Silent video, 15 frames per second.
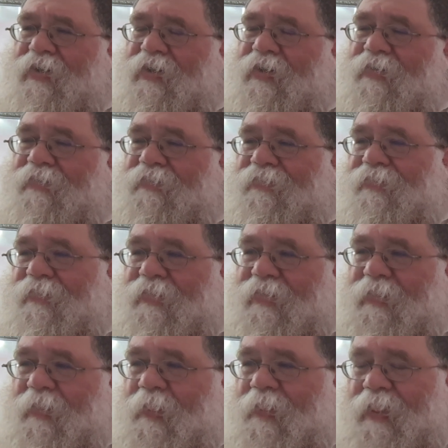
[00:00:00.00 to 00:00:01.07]

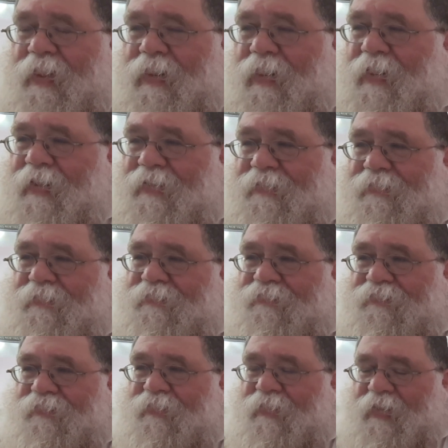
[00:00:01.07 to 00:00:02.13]

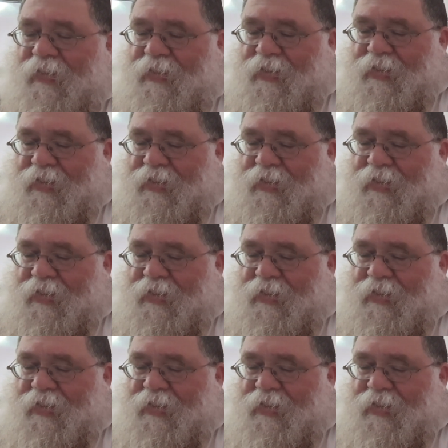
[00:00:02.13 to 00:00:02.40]
No one is speaking in this clip.